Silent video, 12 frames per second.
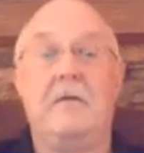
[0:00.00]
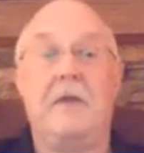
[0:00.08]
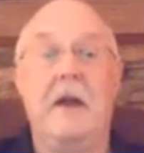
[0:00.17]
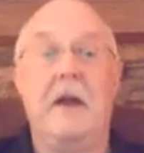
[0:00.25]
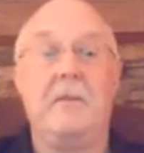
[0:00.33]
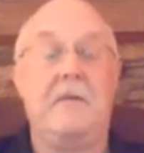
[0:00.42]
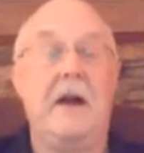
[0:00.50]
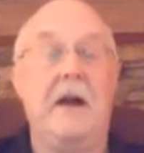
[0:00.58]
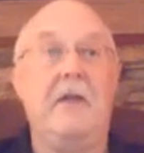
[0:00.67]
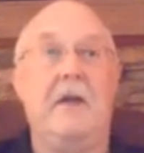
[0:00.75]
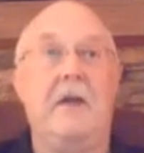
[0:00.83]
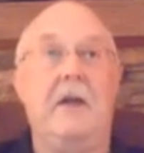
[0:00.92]

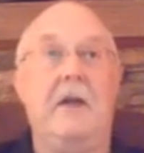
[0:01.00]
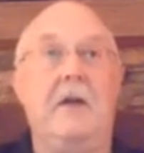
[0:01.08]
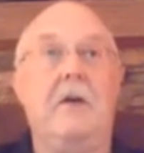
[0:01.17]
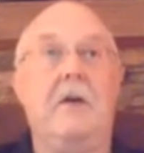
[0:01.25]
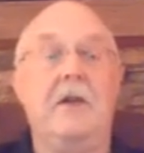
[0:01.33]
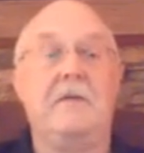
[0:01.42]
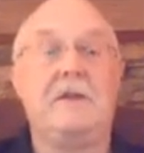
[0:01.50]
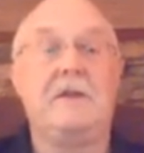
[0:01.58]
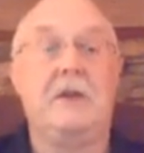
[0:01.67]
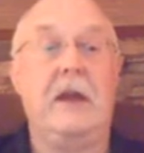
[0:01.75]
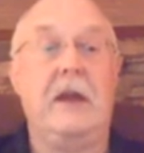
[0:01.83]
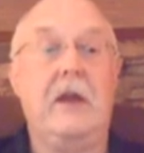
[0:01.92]
fire failure on your
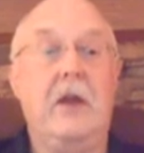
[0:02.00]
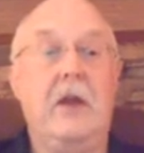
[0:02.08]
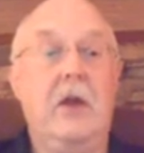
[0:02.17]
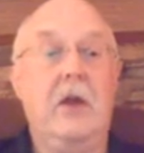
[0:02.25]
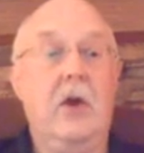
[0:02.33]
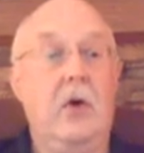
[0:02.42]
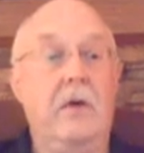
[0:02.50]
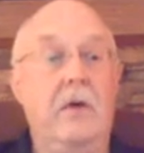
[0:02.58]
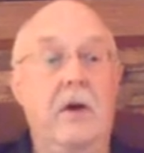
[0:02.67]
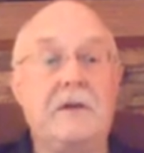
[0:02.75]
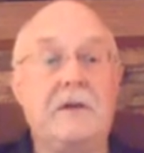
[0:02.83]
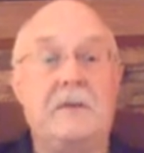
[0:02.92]
facility,
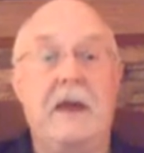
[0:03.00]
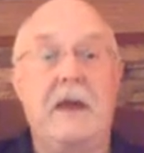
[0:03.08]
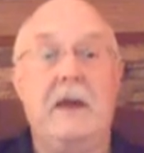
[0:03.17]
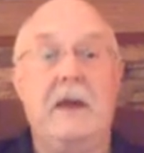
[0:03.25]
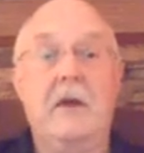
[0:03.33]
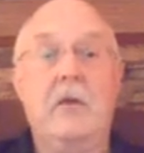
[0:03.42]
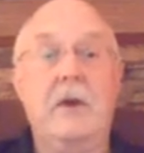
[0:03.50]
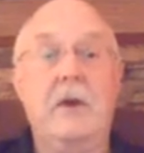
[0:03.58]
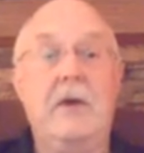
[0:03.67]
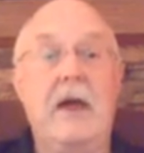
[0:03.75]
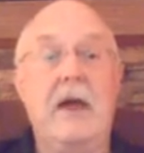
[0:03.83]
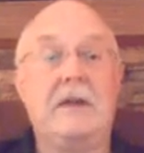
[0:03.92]
or an overspend, where
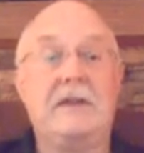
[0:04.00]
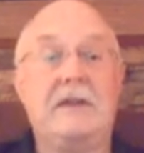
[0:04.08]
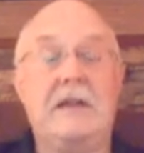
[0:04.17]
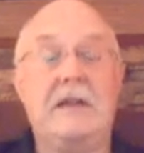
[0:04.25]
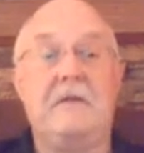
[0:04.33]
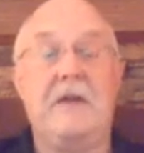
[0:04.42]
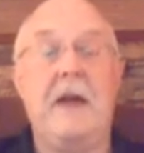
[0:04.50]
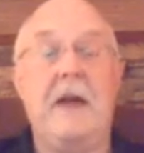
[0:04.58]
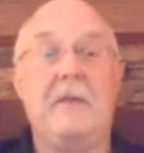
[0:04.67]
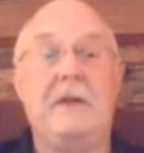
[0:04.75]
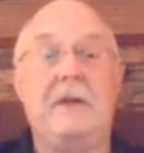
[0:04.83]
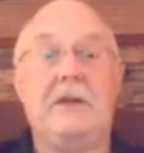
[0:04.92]
you have excessive
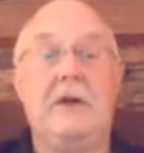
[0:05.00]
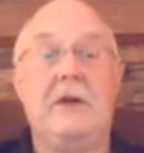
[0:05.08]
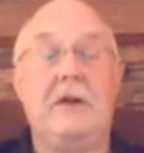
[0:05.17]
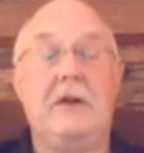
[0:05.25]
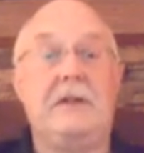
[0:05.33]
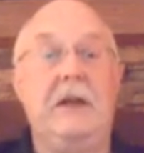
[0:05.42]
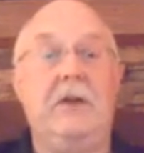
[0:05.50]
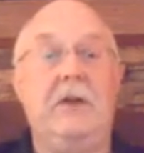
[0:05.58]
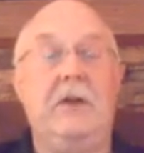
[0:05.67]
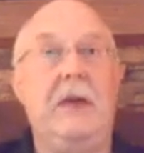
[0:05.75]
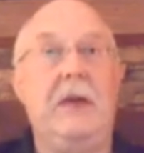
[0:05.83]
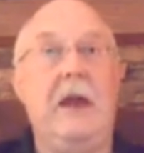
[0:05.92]
fire protection on the steel
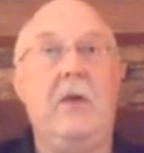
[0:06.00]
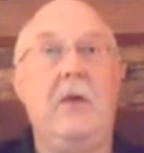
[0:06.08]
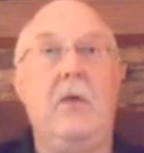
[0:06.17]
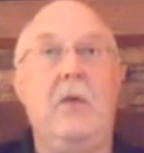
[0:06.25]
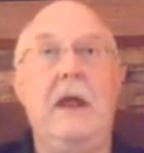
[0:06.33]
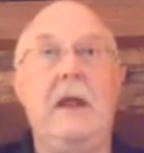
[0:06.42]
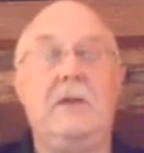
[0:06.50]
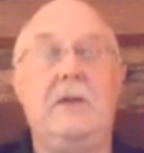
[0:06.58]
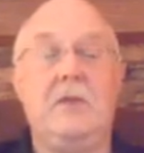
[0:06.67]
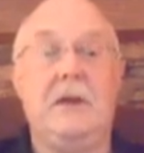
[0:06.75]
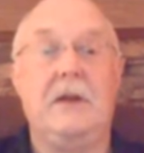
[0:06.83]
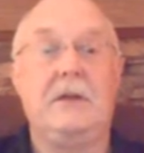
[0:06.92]
and you're paying way
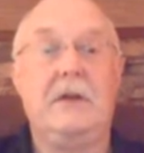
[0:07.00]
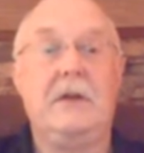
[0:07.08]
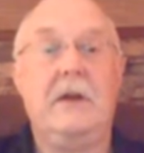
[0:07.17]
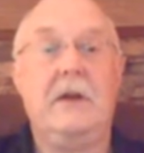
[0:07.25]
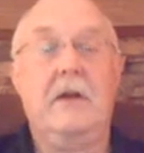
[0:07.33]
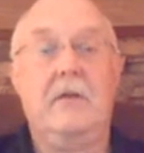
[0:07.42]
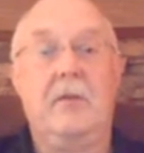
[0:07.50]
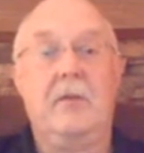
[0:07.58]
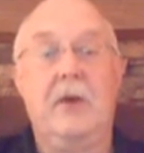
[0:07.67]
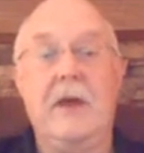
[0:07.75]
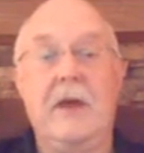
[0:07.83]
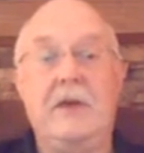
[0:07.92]
too much for
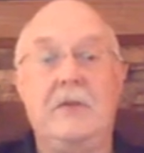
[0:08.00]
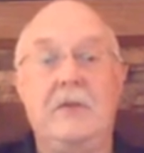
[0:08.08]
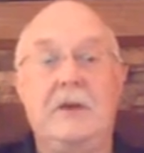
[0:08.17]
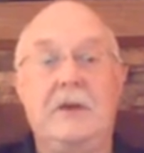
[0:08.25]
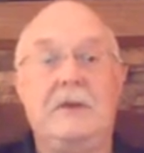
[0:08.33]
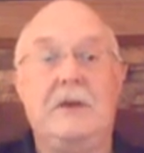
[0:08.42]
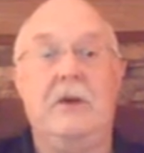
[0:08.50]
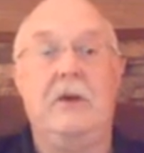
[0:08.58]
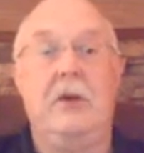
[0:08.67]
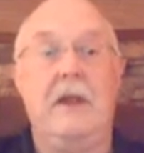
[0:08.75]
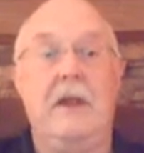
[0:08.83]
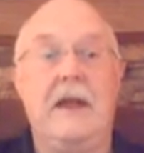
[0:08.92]
putting way too much
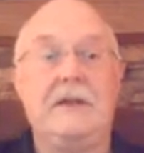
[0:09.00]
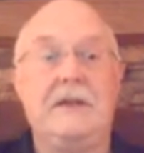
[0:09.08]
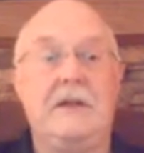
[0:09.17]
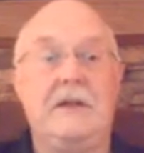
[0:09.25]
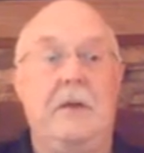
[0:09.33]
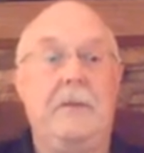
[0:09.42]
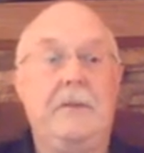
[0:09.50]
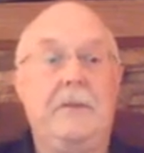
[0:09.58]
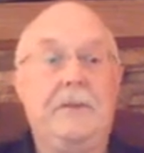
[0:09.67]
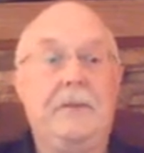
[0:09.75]
material on that steel.